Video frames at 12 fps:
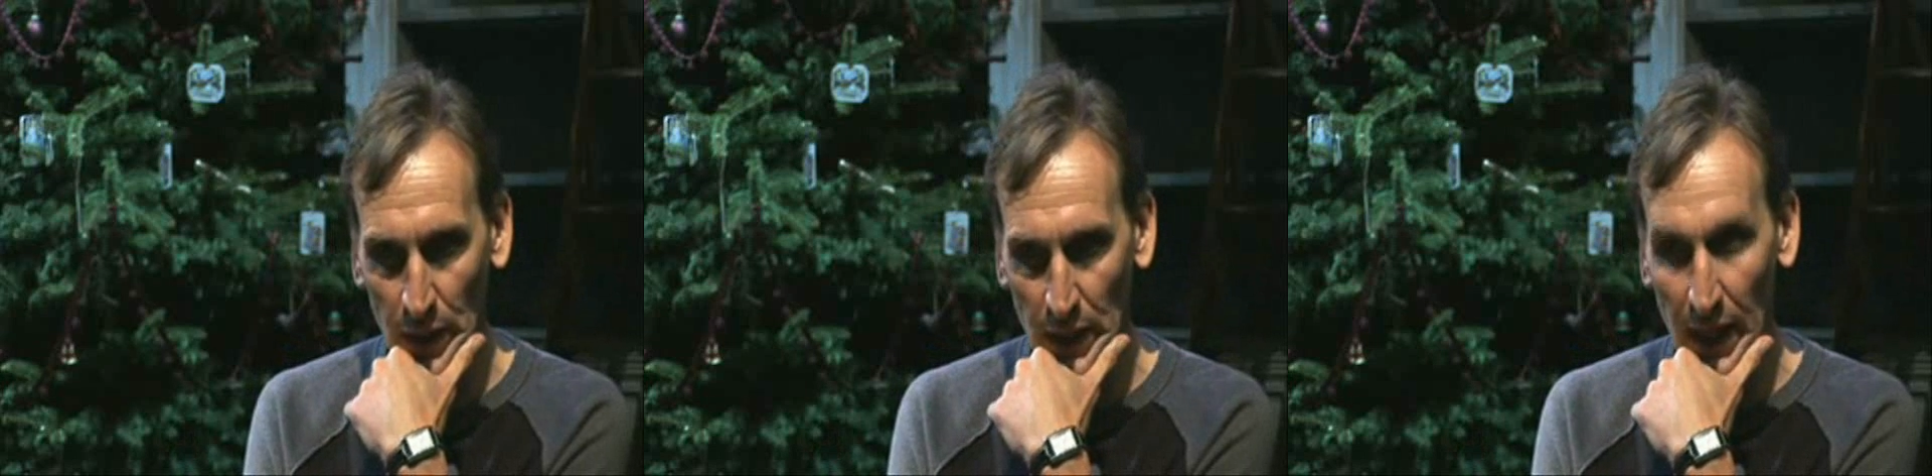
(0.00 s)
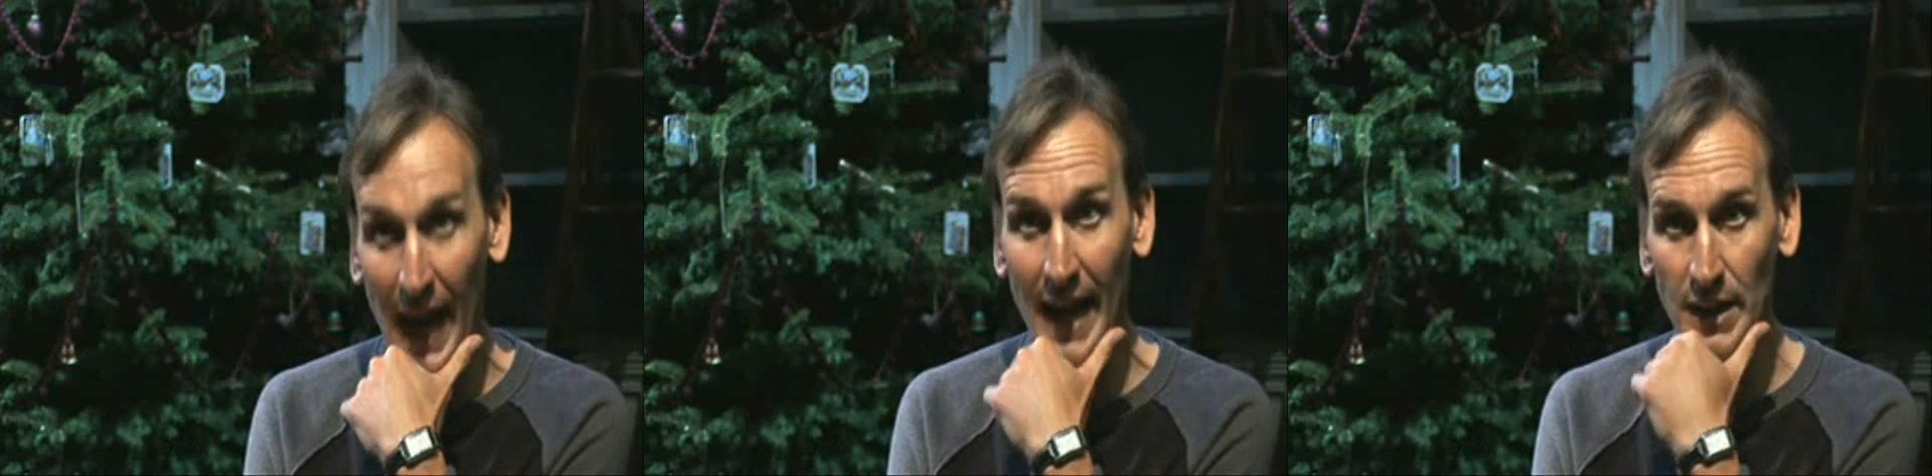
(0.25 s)
he
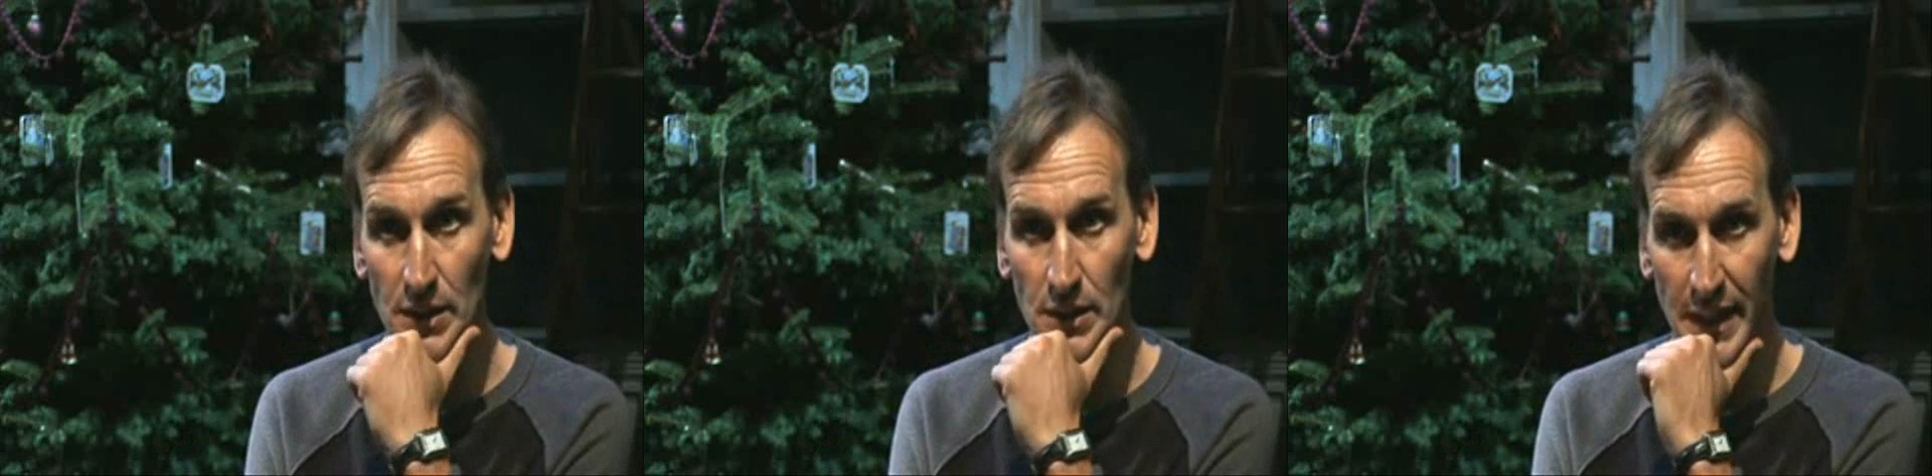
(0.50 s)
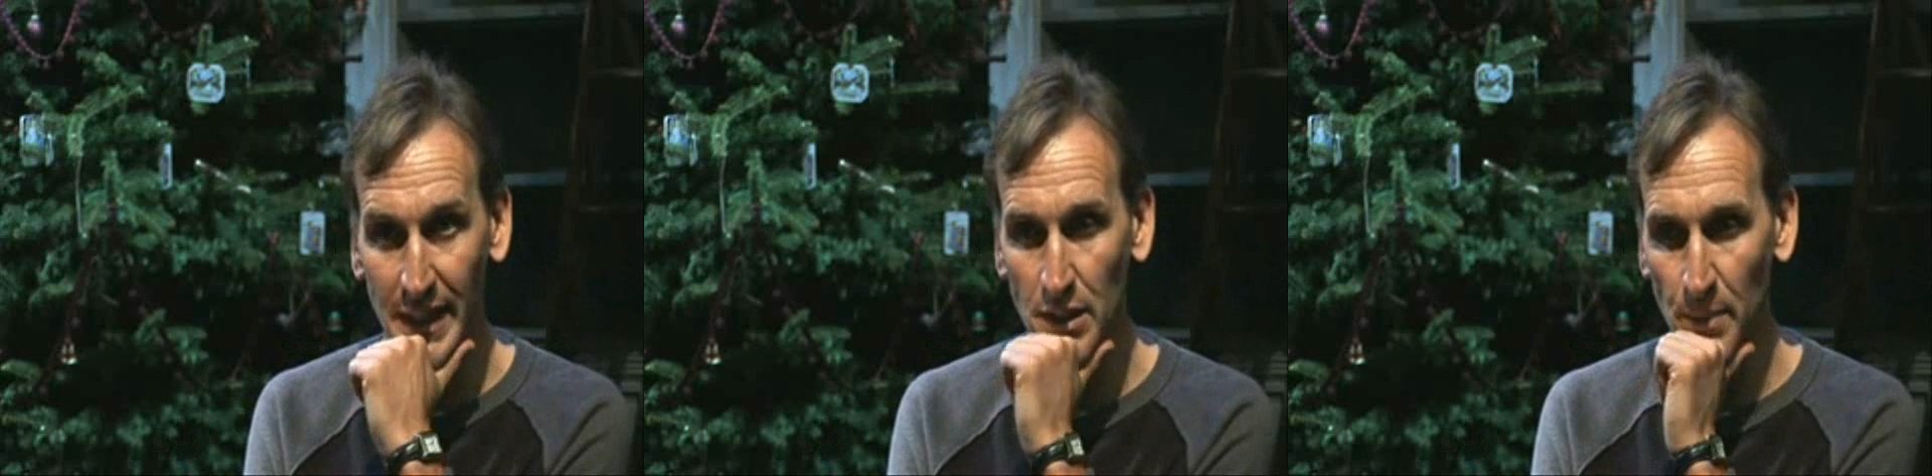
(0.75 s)
lacks
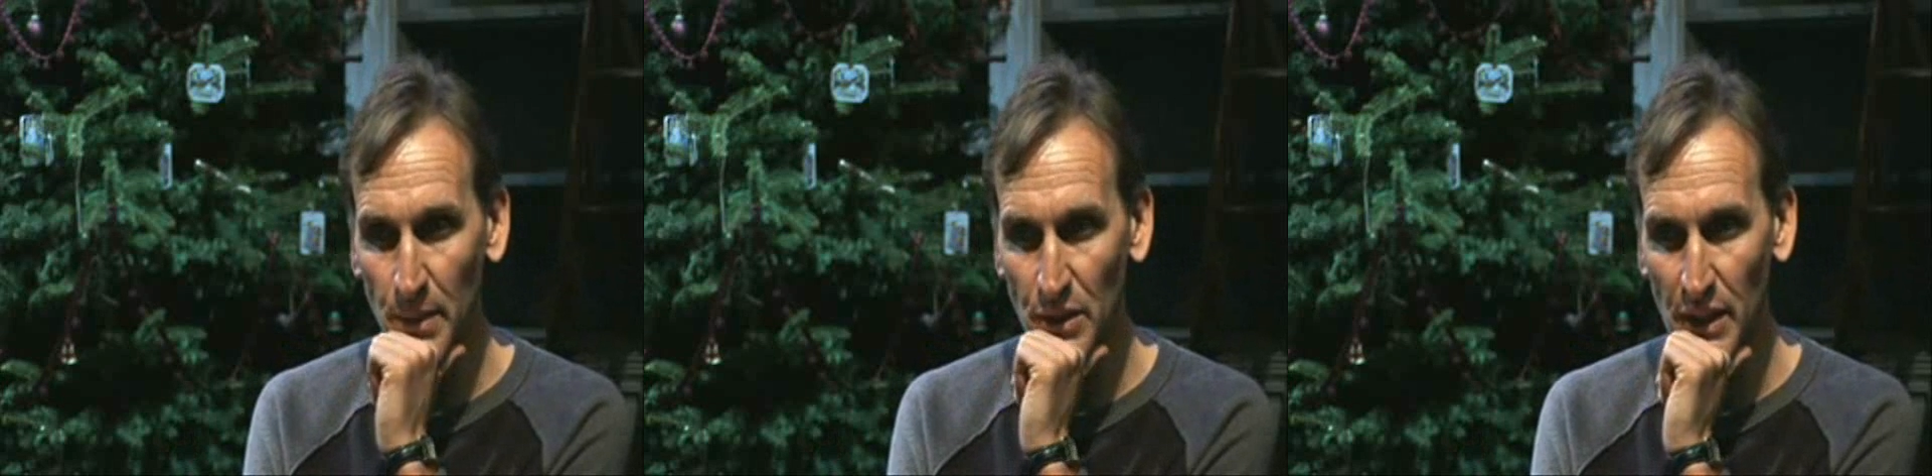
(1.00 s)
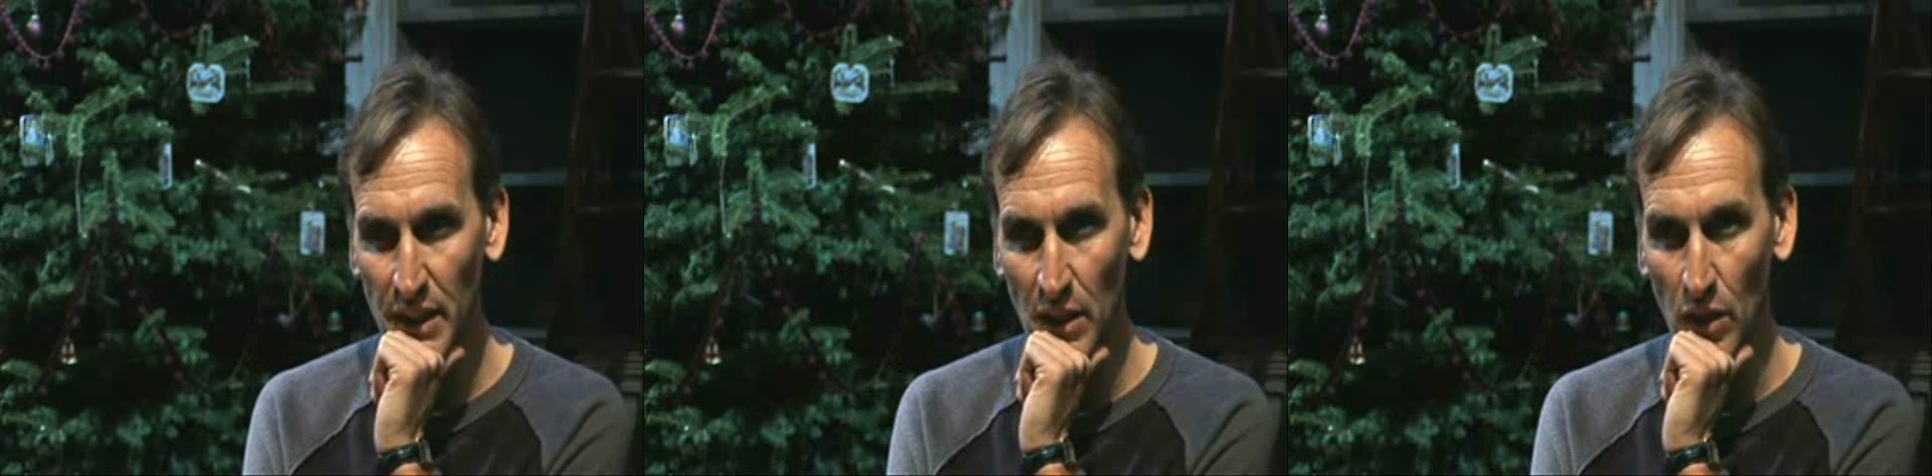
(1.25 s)

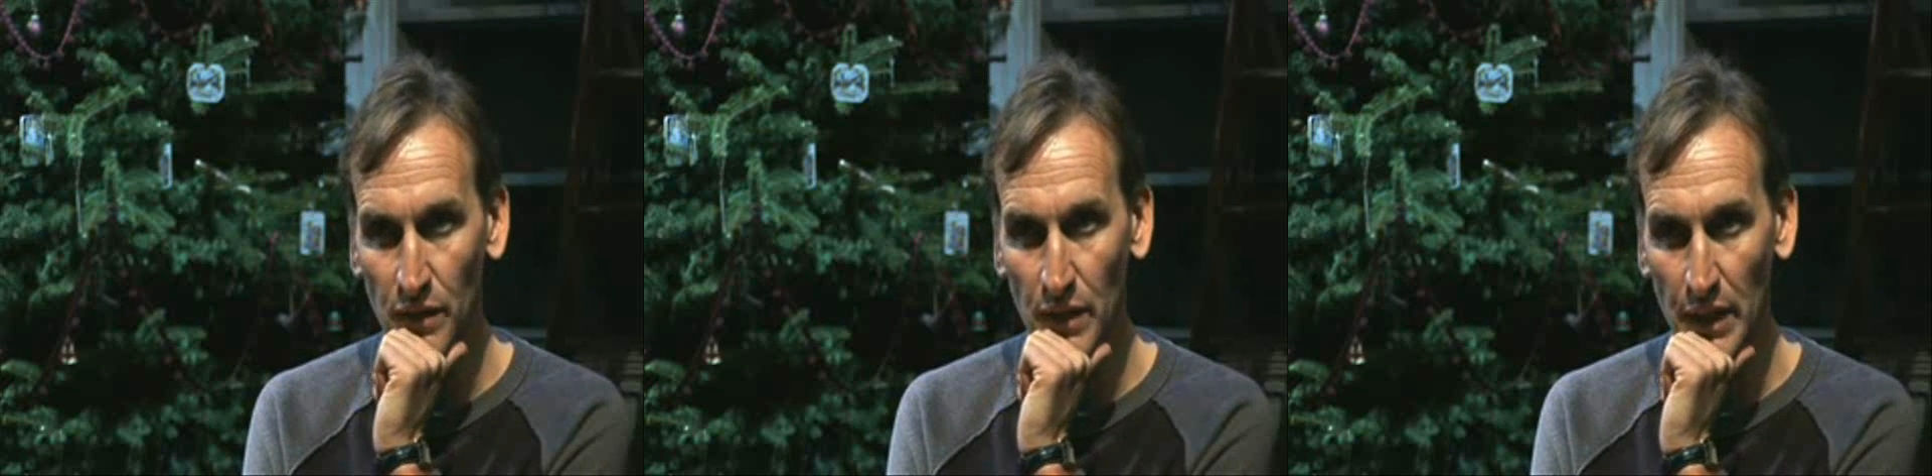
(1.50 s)
intimacy and love,